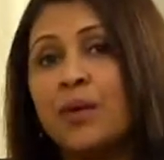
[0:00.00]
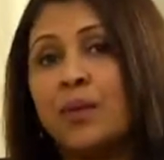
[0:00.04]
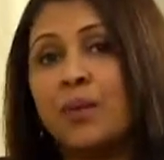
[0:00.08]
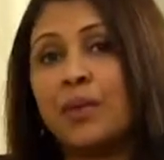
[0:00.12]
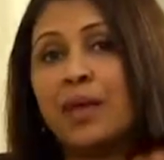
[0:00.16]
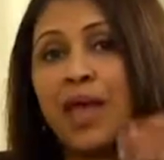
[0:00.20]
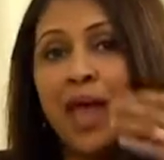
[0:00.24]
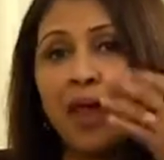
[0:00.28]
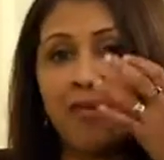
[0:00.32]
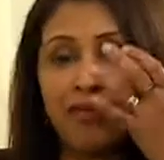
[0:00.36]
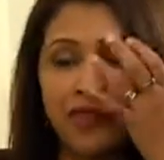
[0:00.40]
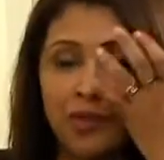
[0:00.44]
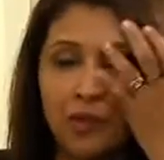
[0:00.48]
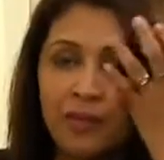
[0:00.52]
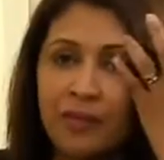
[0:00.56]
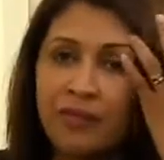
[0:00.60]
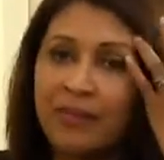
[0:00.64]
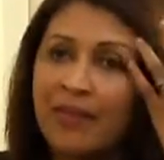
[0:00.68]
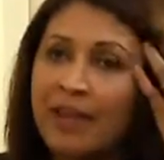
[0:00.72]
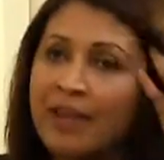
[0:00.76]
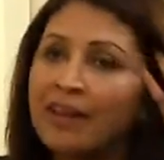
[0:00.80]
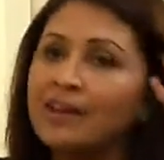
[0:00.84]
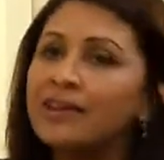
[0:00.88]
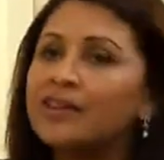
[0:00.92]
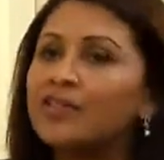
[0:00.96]
We have to be
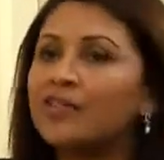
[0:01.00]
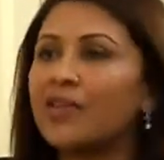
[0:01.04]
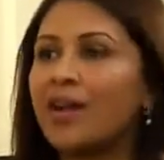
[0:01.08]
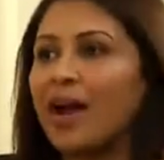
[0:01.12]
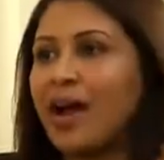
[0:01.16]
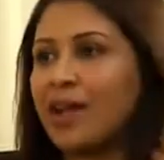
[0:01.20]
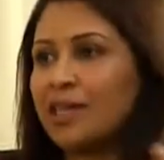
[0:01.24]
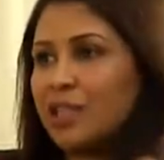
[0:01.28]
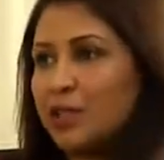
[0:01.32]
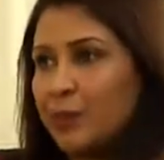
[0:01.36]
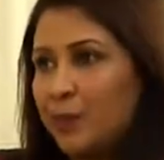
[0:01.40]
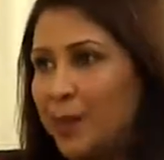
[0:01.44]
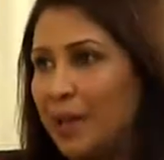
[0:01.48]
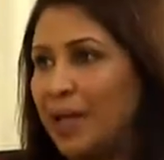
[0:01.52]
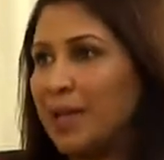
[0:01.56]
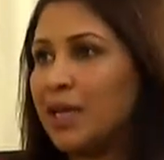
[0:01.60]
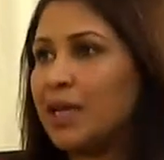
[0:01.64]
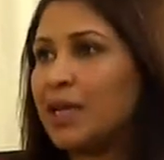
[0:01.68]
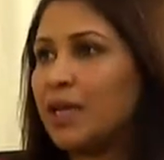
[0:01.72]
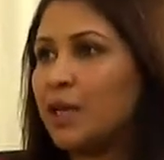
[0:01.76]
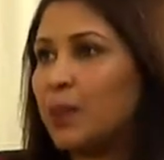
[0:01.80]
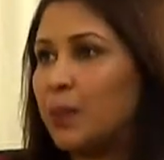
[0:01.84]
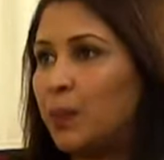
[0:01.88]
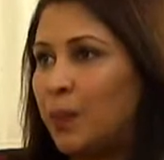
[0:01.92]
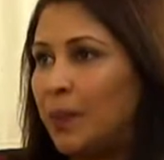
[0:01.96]
very
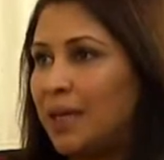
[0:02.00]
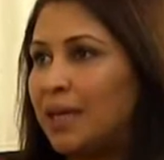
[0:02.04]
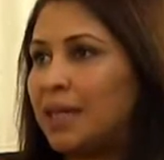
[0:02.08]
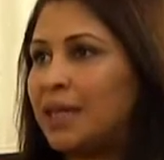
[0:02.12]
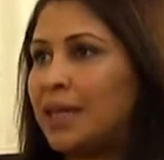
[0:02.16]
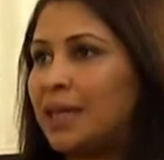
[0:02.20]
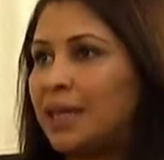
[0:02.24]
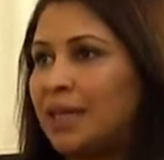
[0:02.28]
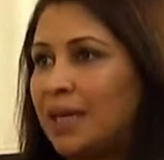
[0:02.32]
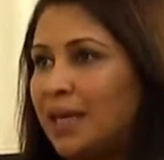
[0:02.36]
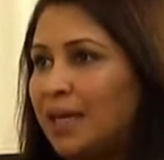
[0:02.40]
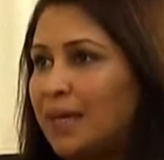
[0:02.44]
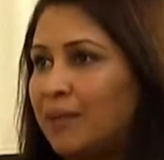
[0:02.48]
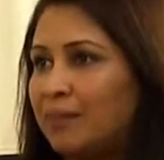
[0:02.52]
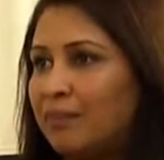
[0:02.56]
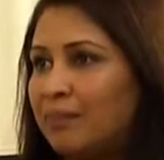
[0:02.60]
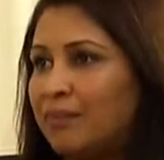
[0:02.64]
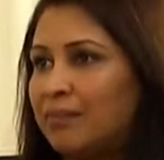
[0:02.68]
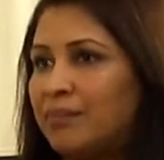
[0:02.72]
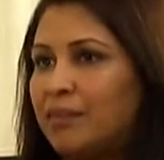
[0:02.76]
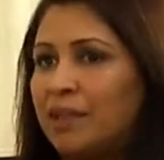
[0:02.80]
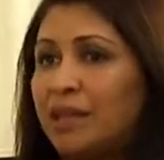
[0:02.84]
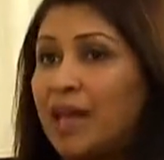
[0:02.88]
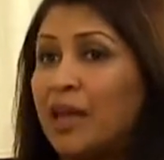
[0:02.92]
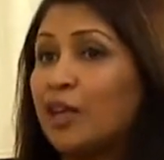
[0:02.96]
transparent with
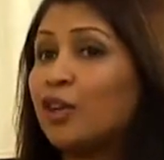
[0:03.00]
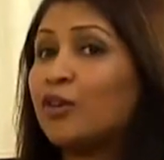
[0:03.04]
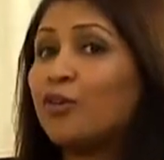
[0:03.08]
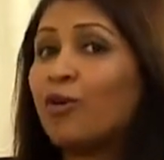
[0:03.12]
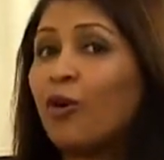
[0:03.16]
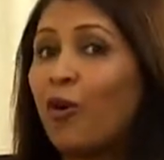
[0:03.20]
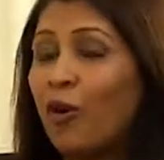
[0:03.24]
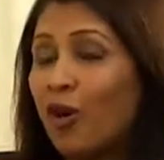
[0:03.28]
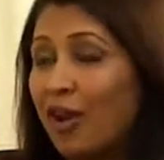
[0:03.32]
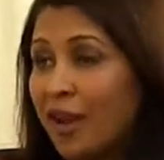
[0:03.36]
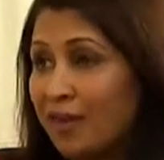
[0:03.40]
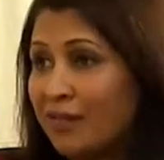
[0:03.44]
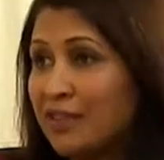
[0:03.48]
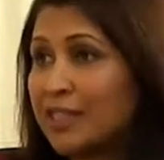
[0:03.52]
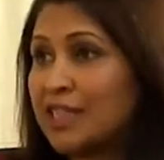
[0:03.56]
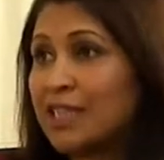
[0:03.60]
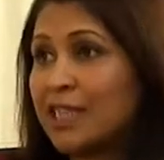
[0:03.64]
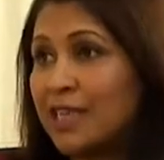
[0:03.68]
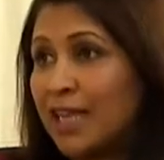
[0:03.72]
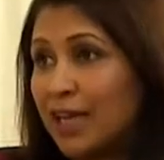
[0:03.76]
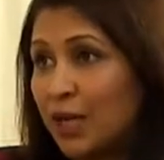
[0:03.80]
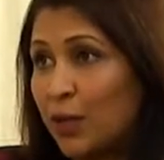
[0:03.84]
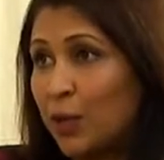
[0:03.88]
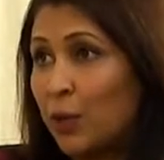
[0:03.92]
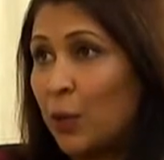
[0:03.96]
like, all our
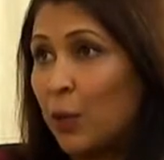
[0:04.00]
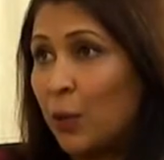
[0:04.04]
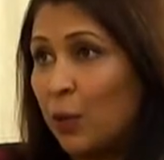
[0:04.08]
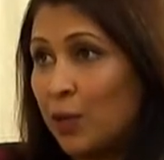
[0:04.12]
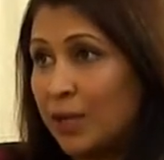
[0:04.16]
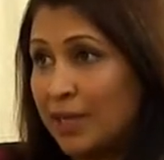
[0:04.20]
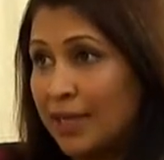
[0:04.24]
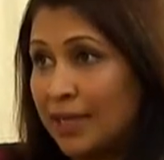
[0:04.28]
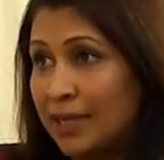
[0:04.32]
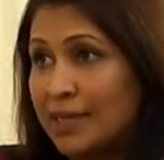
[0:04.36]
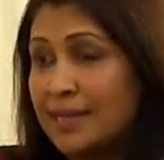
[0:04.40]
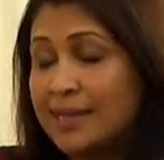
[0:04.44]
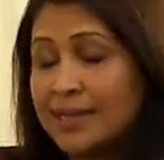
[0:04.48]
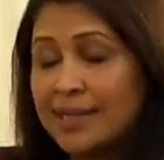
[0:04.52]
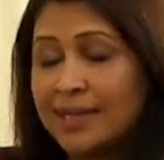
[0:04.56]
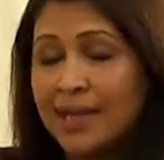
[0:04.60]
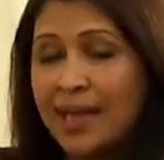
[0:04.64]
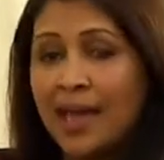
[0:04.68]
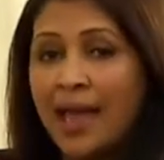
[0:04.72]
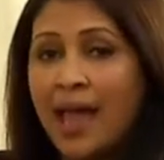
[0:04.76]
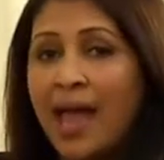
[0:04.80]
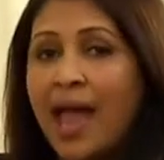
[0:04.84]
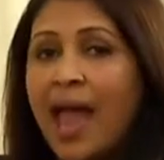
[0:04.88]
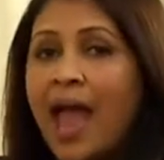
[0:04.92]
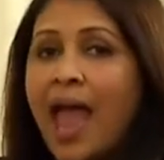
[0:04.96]
stakeholders,
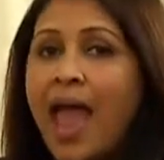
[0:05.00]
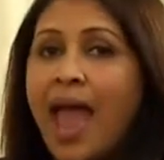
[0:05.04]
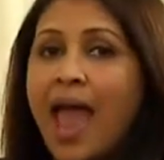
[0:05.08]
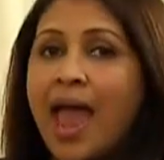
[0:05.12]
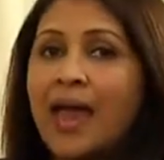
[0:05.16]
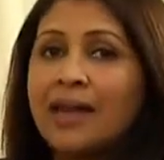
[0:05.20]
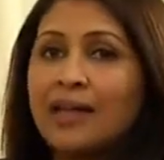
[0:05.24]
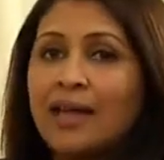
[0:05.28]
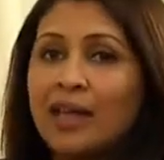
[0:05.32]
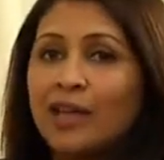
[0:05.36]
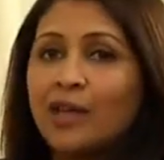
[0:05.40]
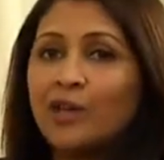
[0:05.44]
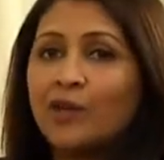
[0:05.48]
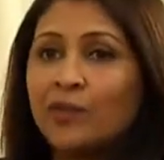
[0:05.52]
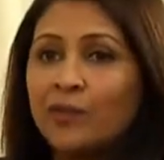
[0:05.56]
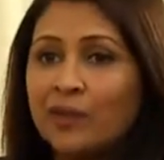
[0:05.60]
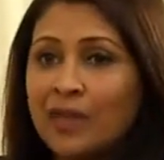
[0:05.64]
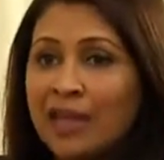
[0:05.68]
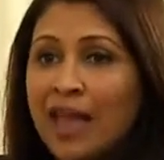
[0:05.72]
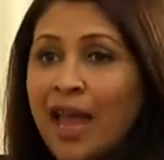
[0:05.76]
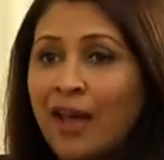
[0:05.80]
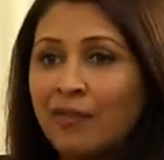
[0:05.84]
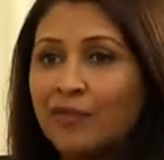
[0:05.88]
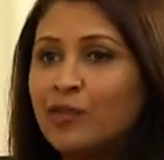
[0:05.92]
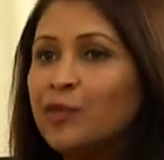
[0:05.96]
and like,
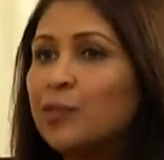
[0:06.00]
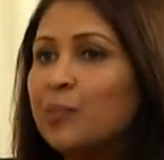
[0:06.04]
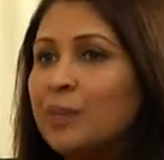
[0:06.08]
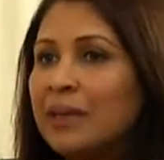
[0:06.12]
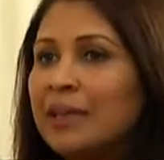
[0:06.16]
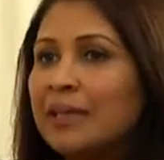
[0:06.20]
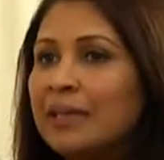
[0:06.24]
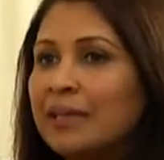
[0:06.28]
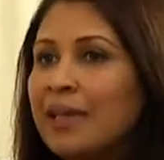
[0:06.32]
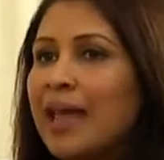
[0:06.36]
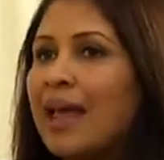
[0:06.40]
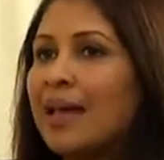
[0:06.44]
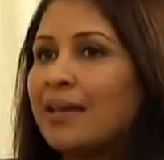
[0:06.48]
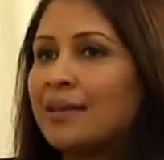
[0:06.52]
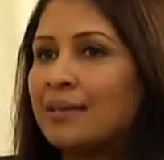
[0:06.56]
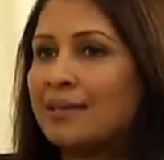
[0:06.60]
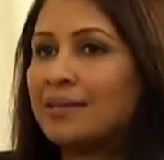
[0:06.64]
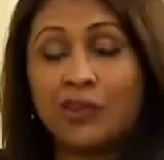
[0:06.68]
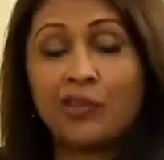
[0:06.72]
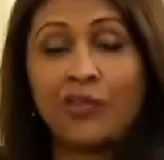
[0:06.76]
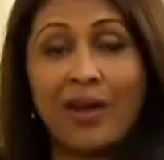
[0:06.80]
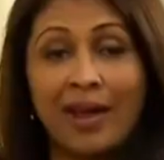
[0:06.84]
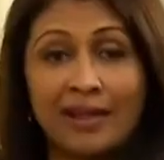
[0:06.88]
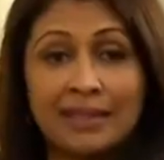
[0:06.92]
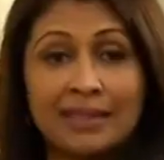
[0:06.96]
we have to build
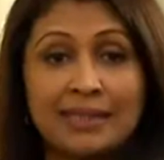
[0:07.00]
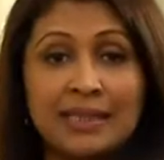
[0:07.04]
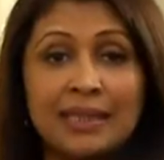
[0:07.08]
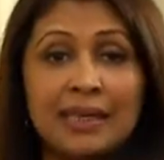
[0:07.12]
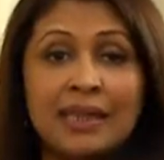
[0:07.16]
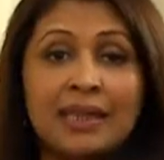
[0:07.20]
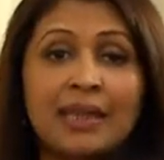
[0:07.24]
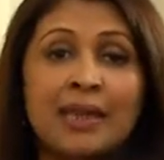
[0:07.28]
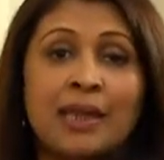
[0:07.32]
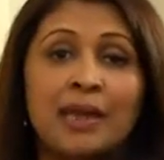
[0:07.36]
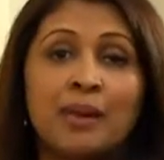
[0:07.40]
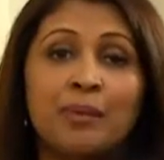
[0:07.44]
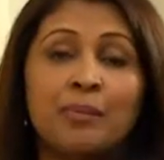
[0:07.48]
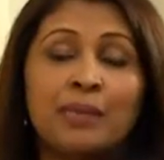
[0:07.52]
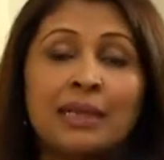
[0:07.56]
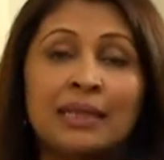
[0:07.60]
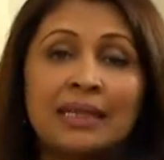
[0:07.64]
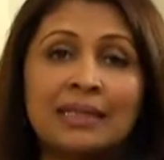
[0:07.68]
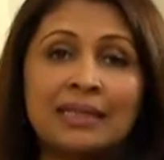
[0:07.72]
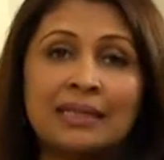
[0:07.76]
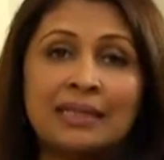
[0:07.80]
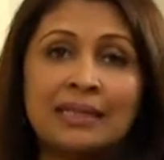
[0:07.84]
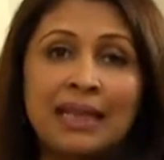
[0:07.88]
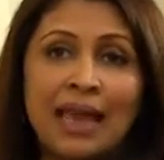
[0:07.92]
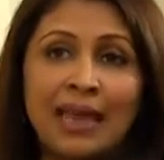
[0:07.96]
that trust,
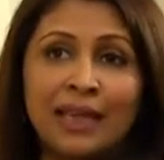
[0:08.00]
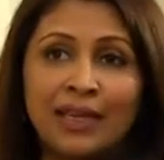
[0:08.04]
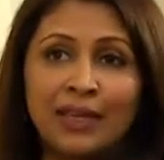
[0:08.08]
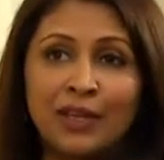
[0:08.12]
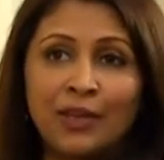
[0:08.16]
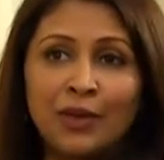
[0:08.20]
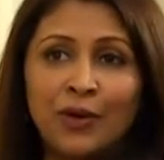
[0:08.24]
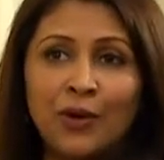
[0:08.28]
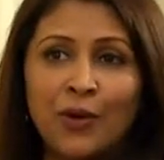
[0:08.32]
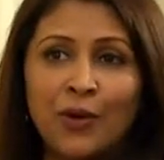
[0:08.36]
because like,